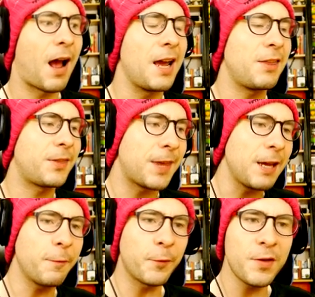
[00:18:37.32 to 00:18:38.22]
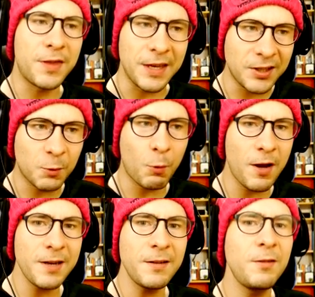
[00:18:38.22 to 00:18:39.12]
I think for this
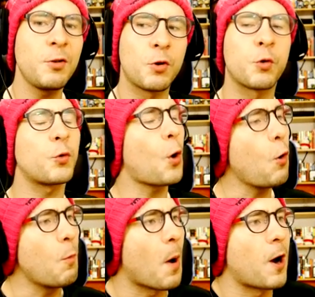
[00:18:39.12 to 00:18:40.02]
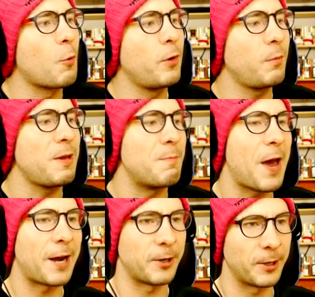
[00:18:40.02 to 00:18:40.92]
one, Crowbar will be
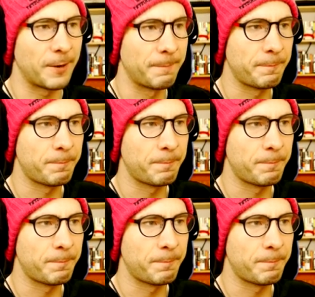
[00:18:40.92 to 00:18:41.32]
better.